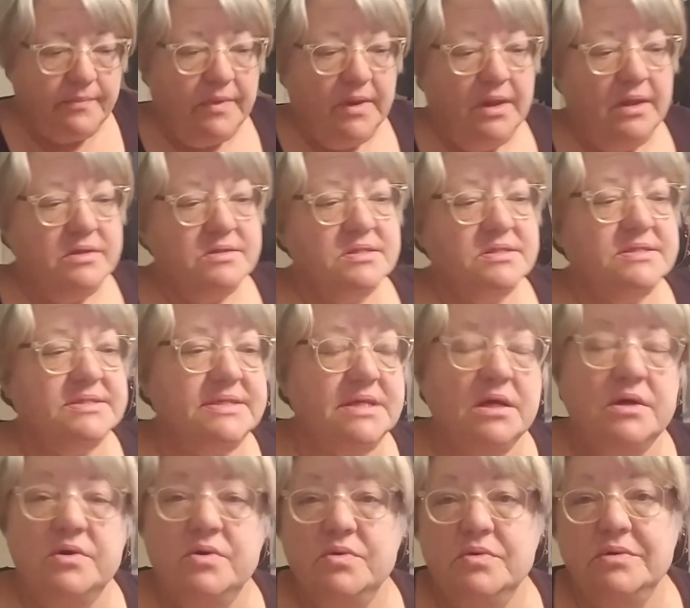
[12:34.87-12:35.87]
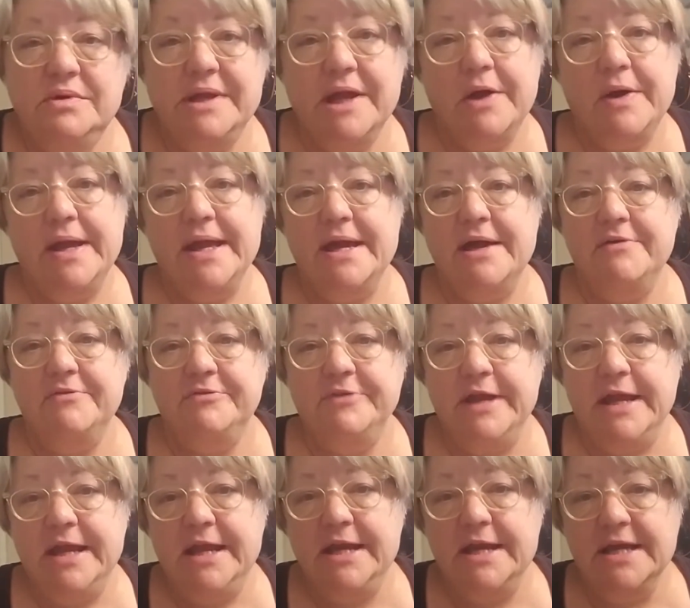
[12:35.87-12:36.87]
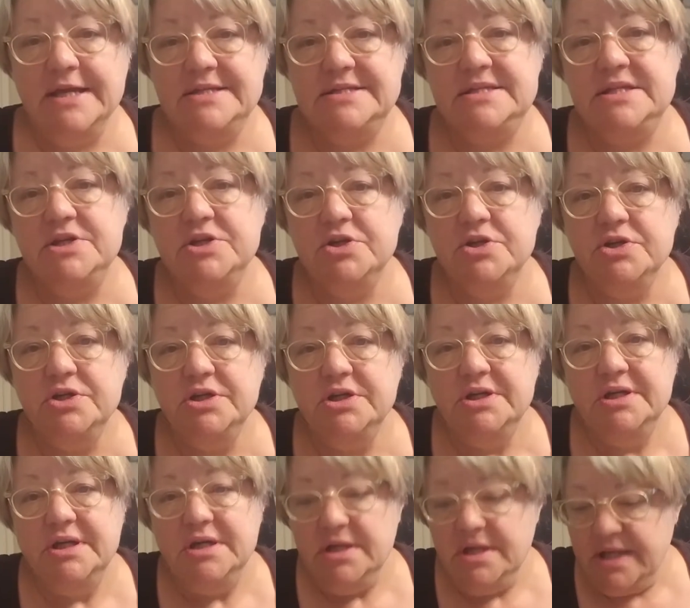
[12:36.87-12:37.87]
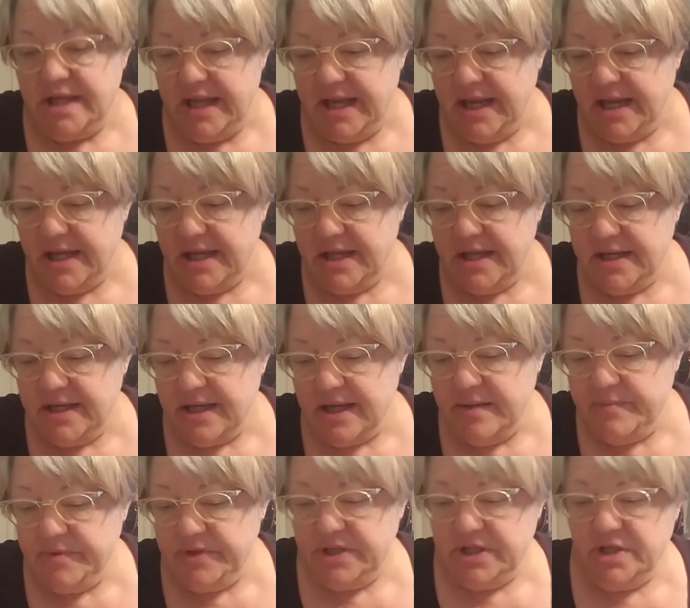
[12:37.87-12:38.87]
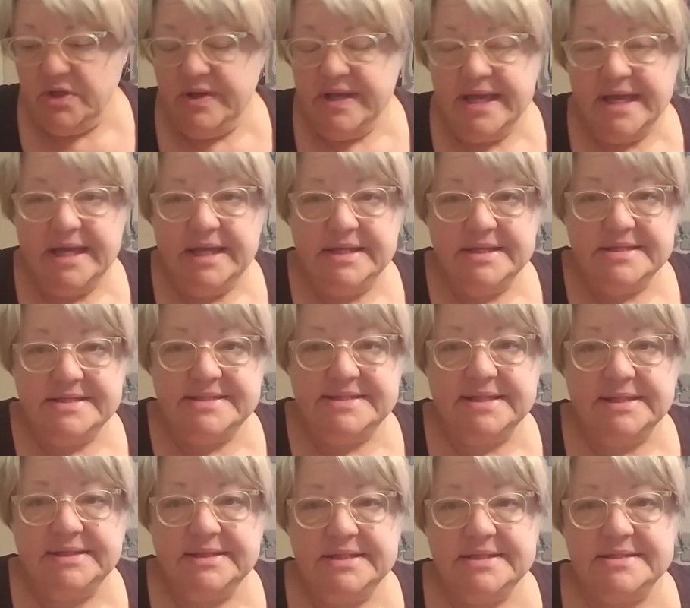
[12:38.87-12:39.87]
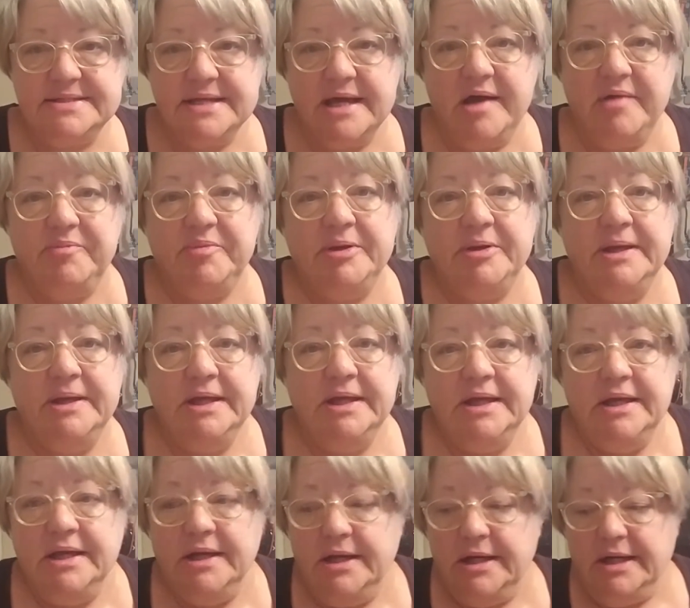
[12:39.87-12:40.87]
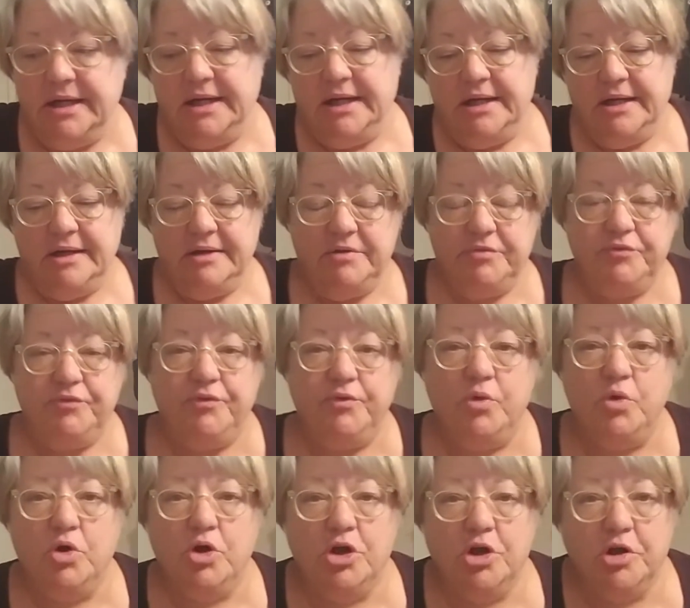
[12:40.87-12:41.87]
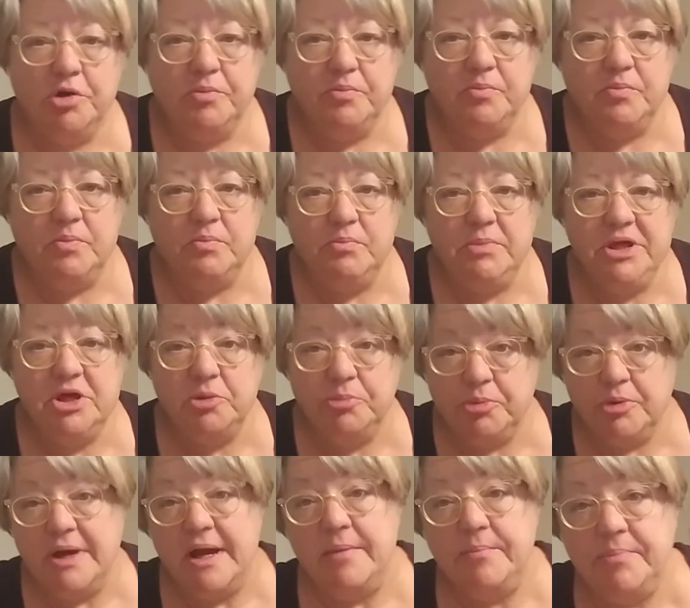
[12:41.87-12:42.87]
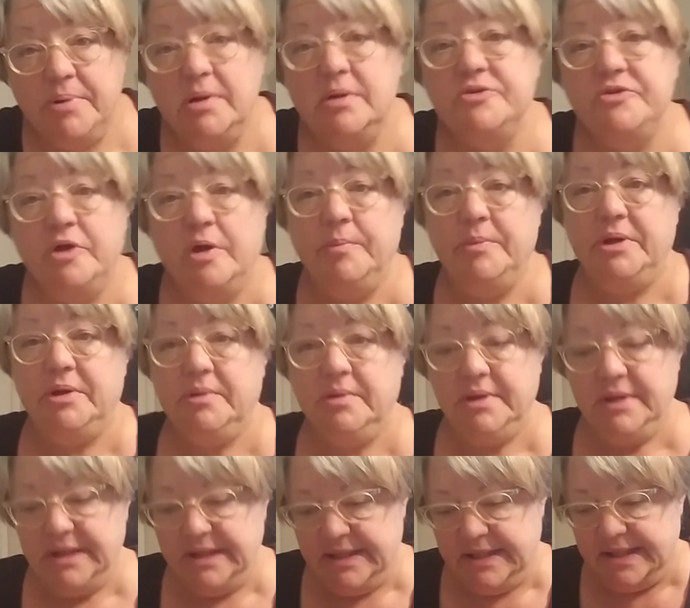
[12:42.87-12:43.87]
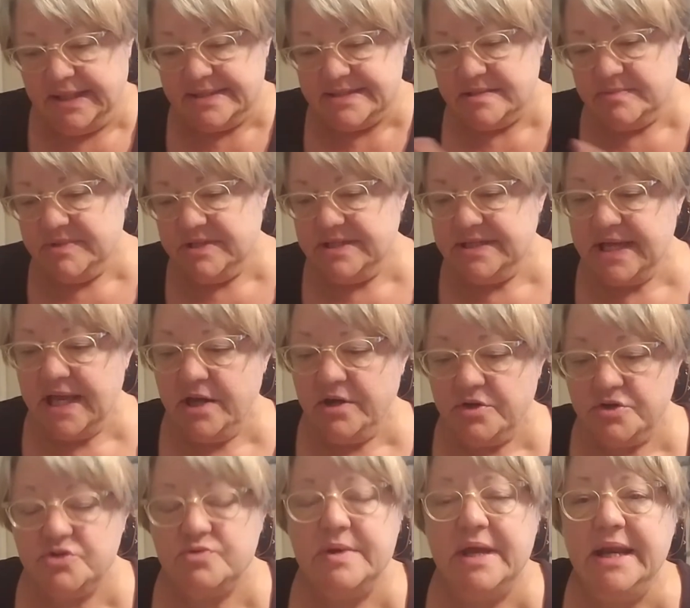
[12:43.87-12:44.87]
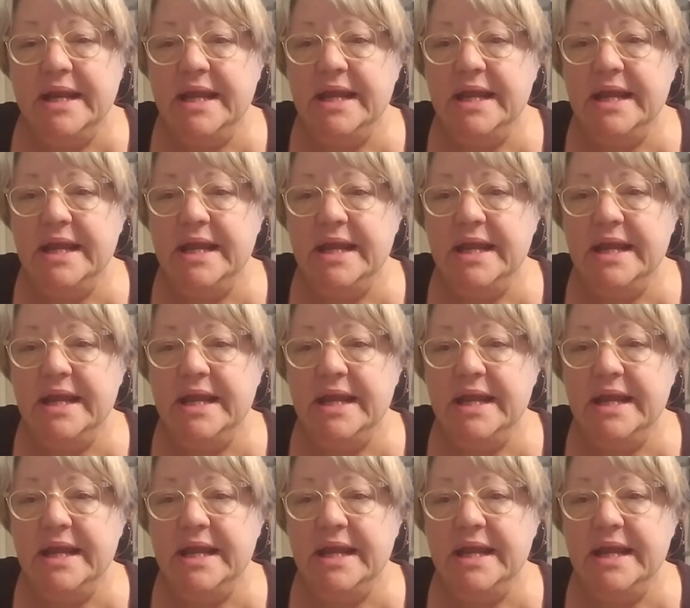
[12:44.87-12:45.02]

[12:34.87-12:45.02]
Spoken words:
So now I have a nice dinner, and I'm going to go ahead and set this up for meal prep. So I'm going to get some containers ready.